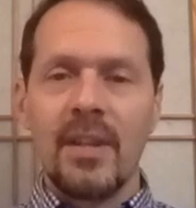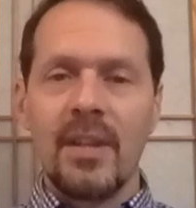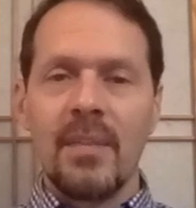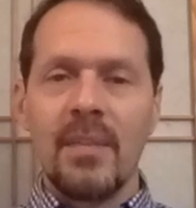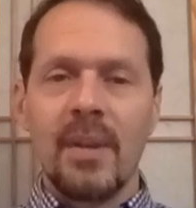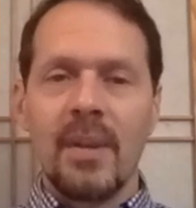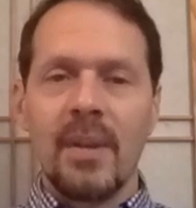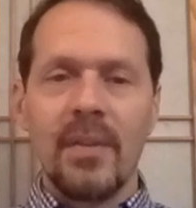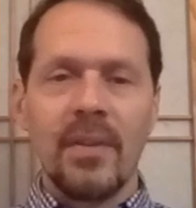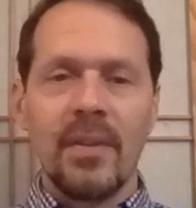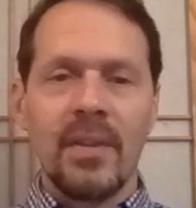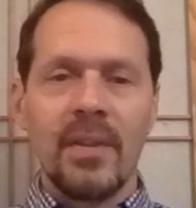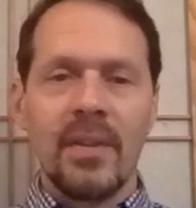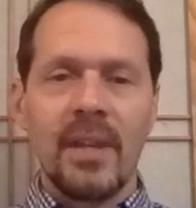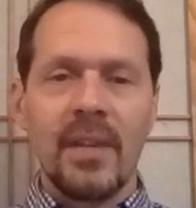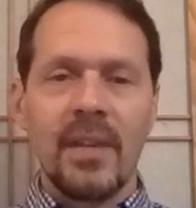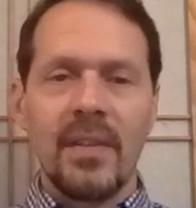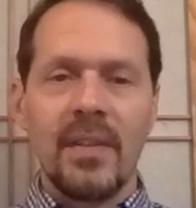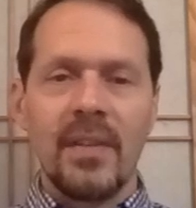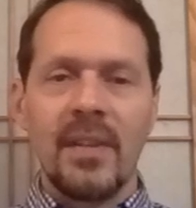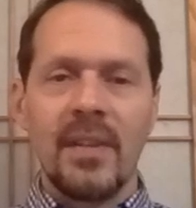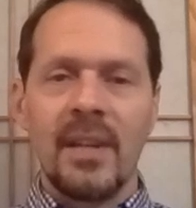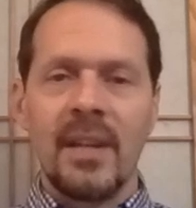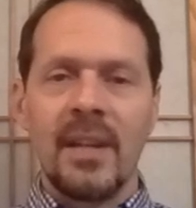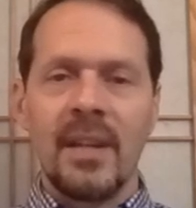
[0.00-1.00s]
muscle
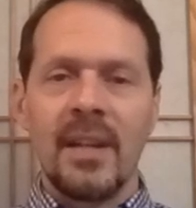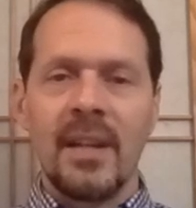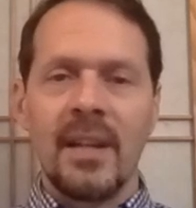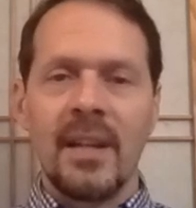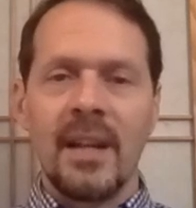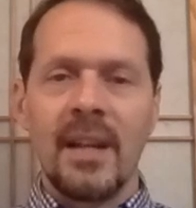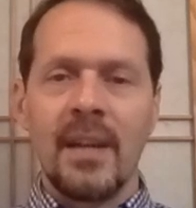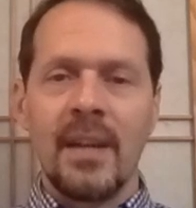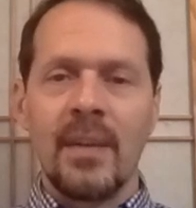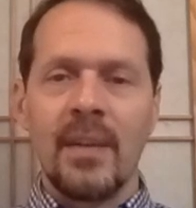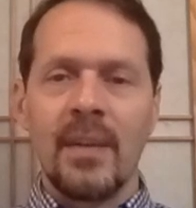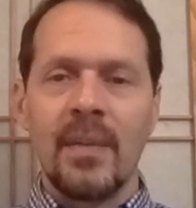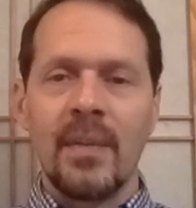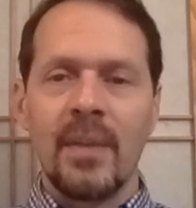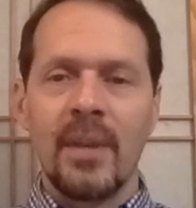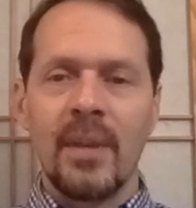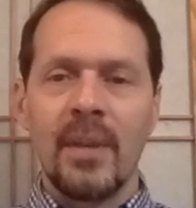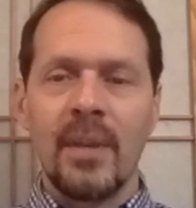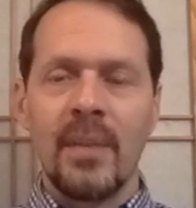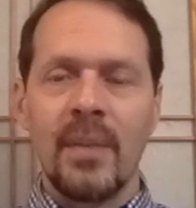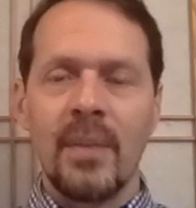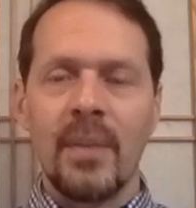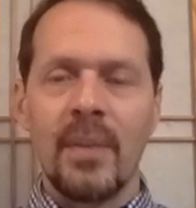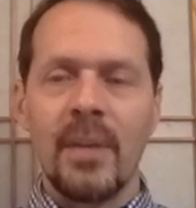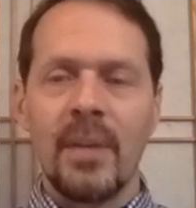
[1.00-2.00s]
testing, and I was
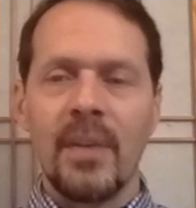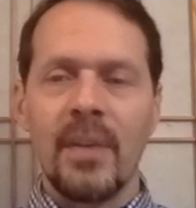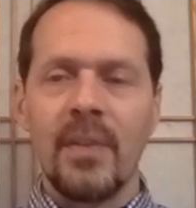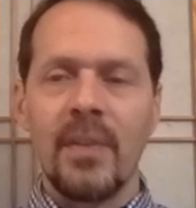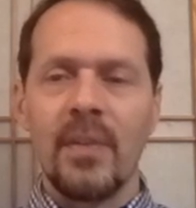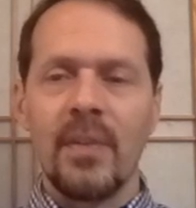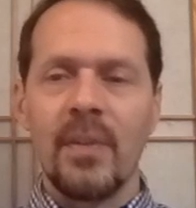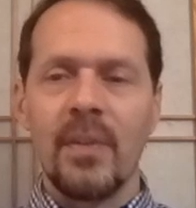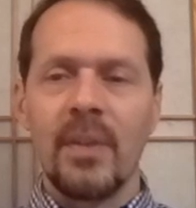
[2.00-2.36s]
very impressed